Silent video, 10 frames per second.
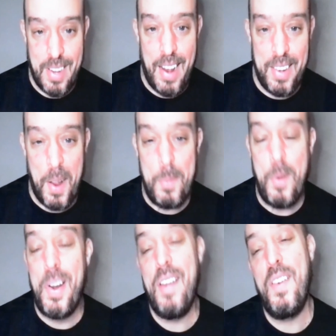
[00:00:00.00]
tightened up or
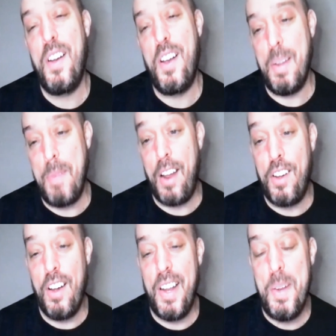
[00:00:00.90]
whatever because I'm not a
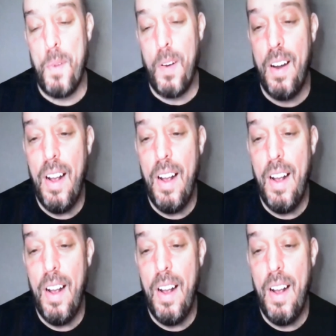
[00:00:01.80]
cook anymore.